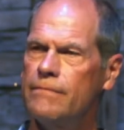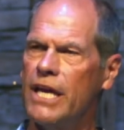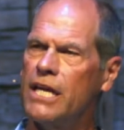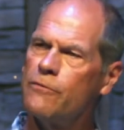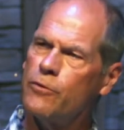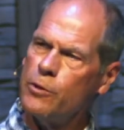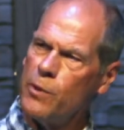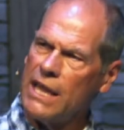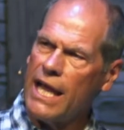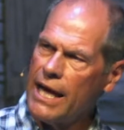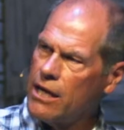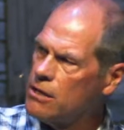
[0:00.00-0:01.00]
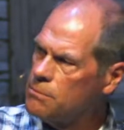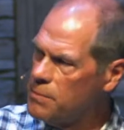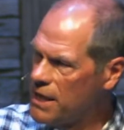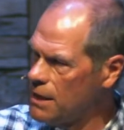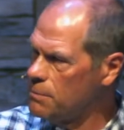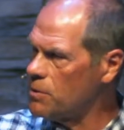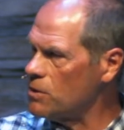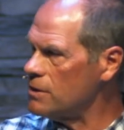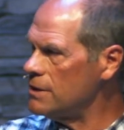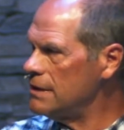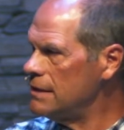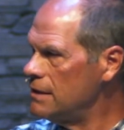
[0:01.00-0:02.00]
And if we rely on people,
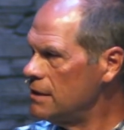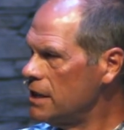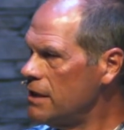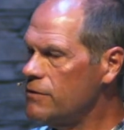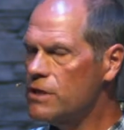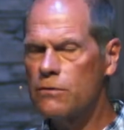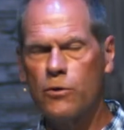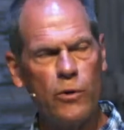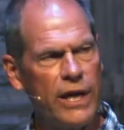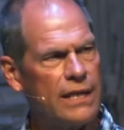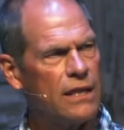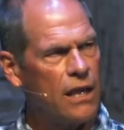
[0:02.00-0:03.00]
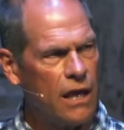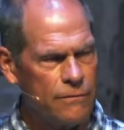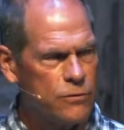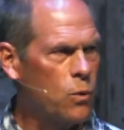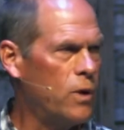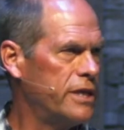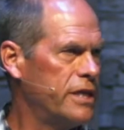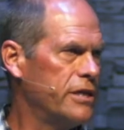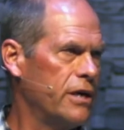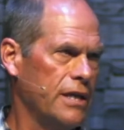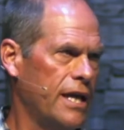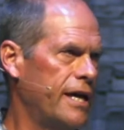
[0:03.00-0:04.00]
even a great loved one in
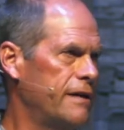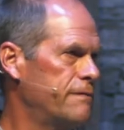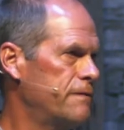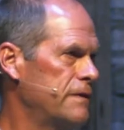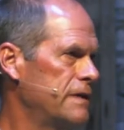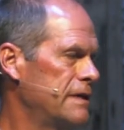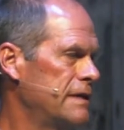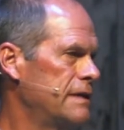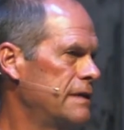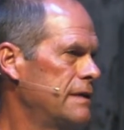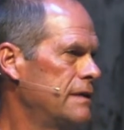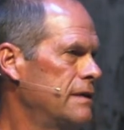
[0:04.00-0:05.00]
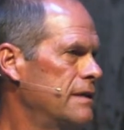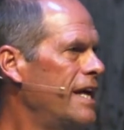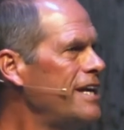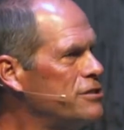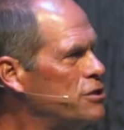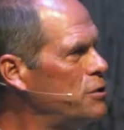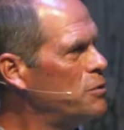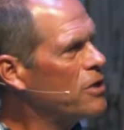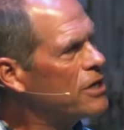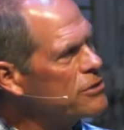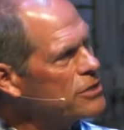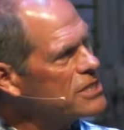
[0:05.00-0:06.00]
our life, they too are
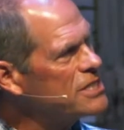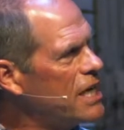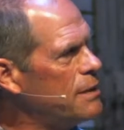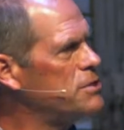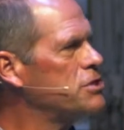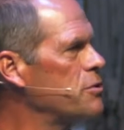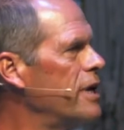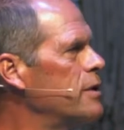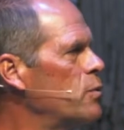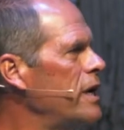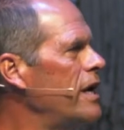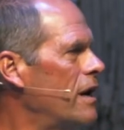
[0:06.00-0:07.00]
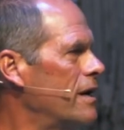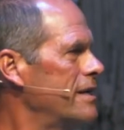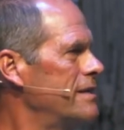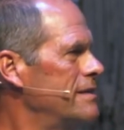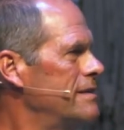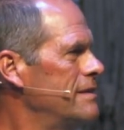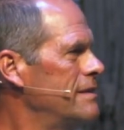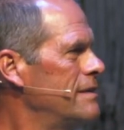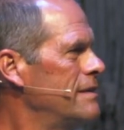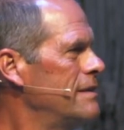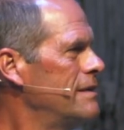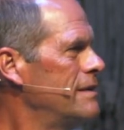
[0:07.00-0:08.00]
under the same strain we are.
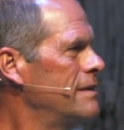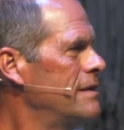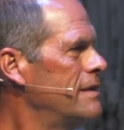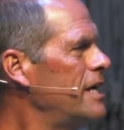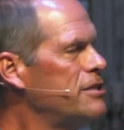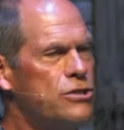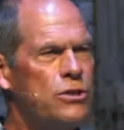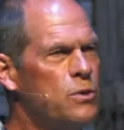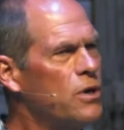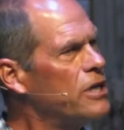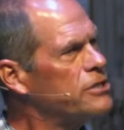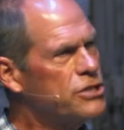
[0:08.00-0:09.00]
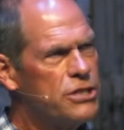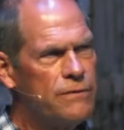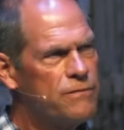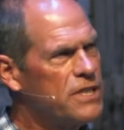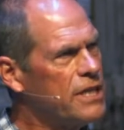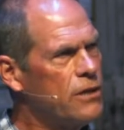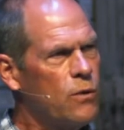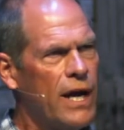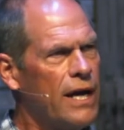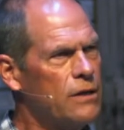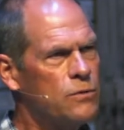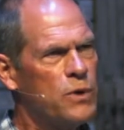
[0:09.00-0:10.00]
They too are on shifting
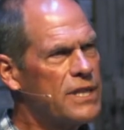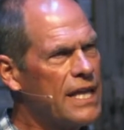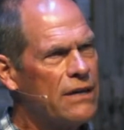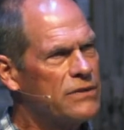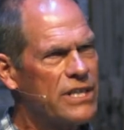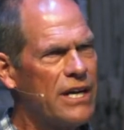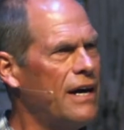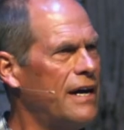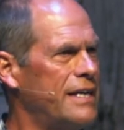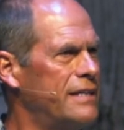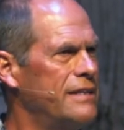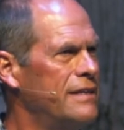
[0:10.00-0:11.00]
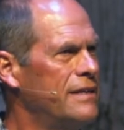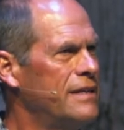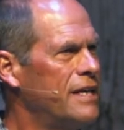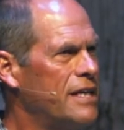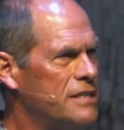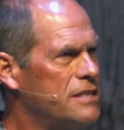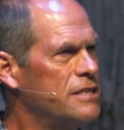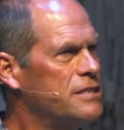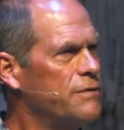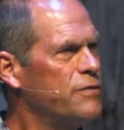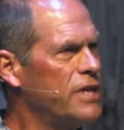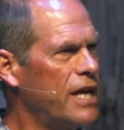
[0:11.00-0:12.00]
ground without God in
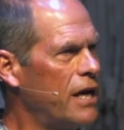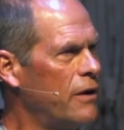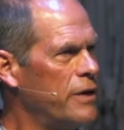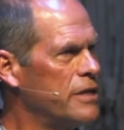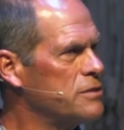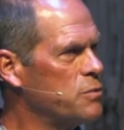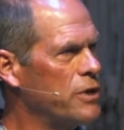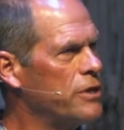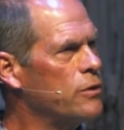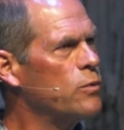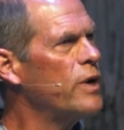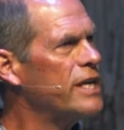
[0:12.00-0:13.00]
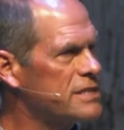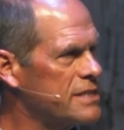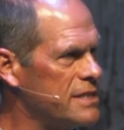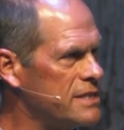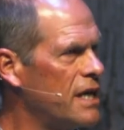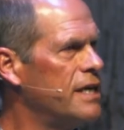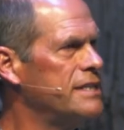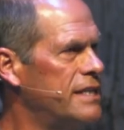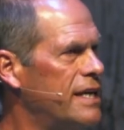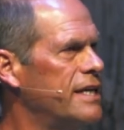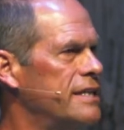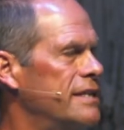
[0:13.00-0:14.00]
different areas where their rest is
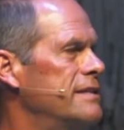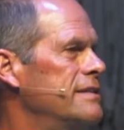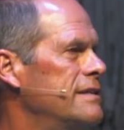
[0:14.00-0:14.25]
undone.